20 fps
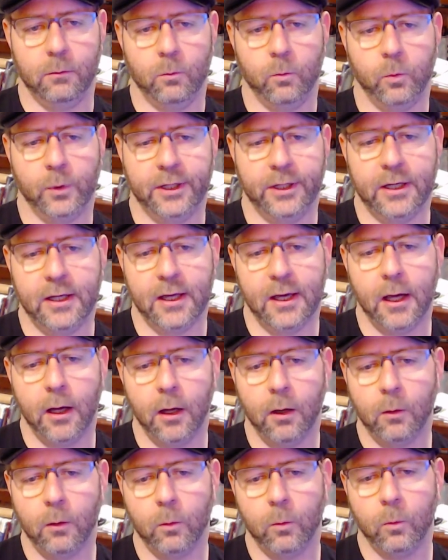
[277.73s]
we
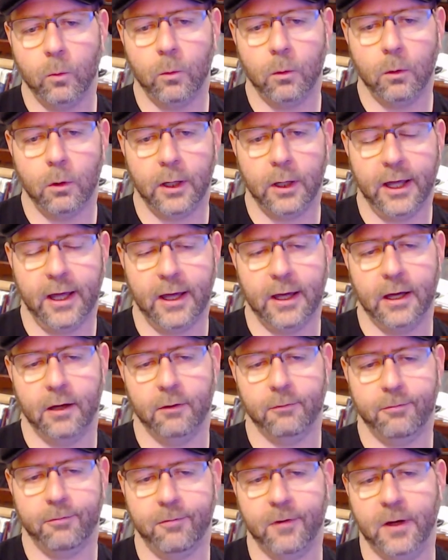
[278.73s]
now
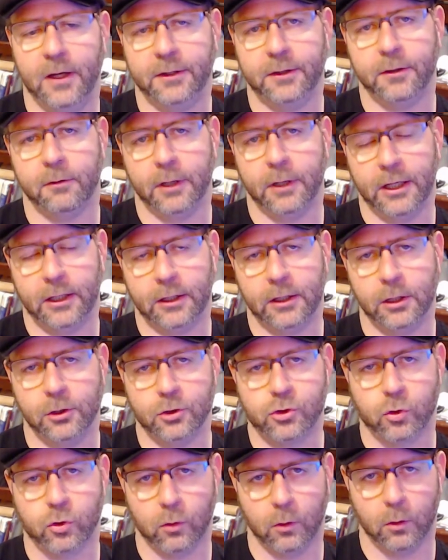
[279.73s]
have fine-grained
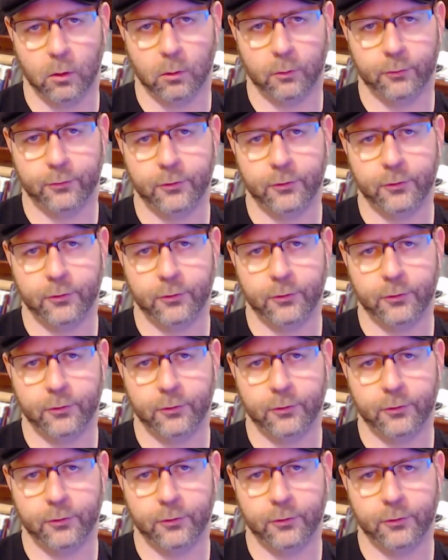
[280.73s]
controls.